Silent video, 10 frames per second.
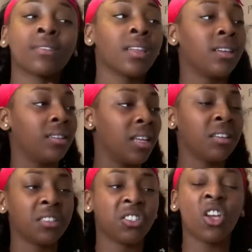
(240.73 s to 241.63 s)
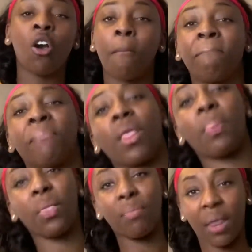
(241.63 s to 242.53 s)
that little stuff,
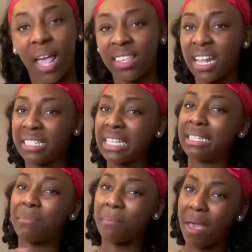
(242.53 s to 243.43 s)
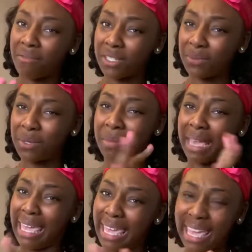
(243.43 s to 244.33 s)
I can kind of taste it in my mouth because it was on my
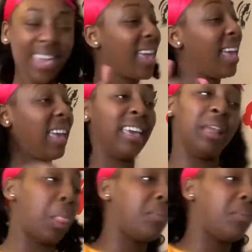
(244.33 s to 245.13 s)
hand. And